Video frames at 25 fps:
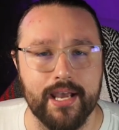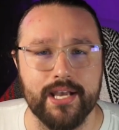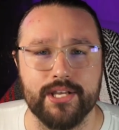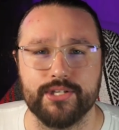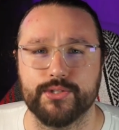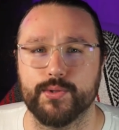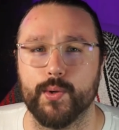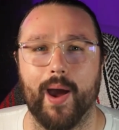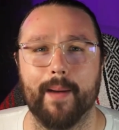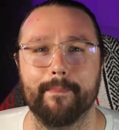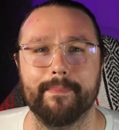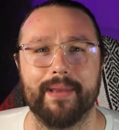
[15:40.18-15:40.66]

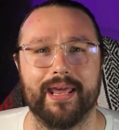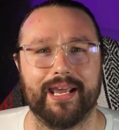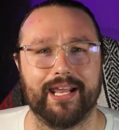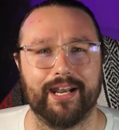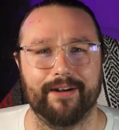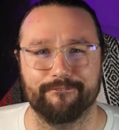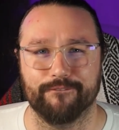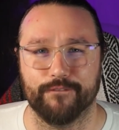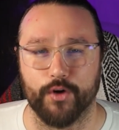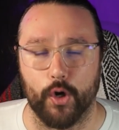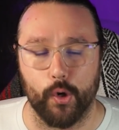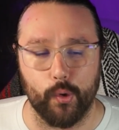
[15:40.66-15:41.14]
So I'm not gonna
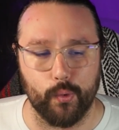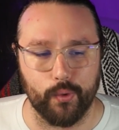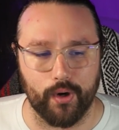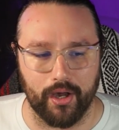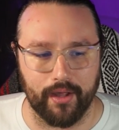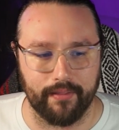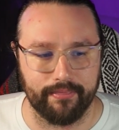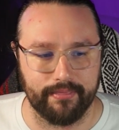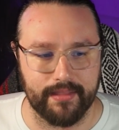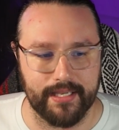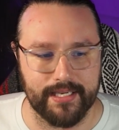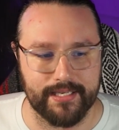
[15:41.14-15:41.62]
vote
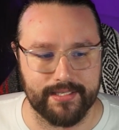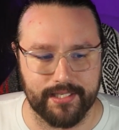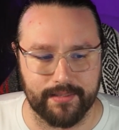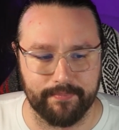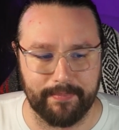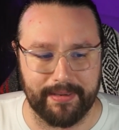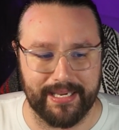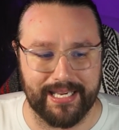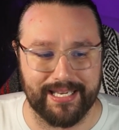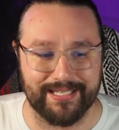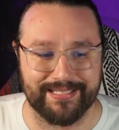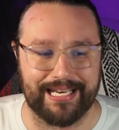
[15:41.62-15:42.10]
on this
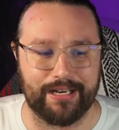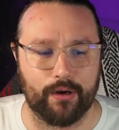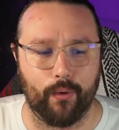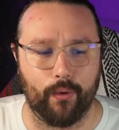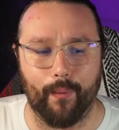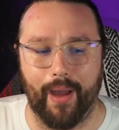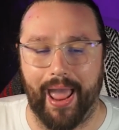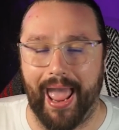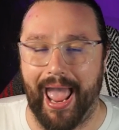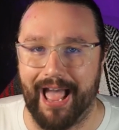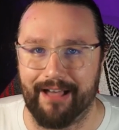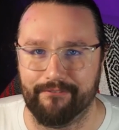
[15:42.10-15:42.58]
because I don't
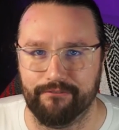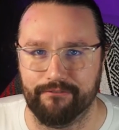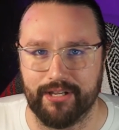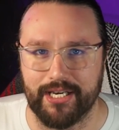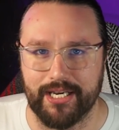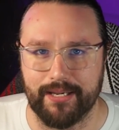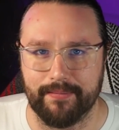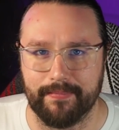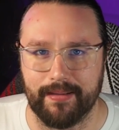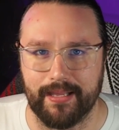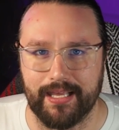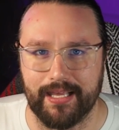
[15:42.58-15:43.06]
have
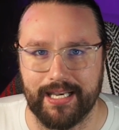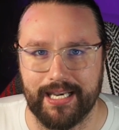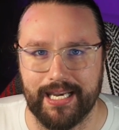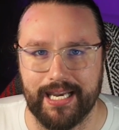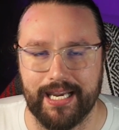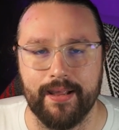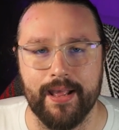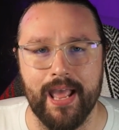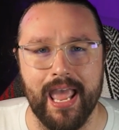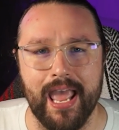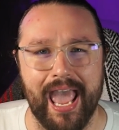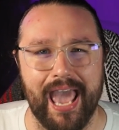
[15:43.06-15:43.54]
any.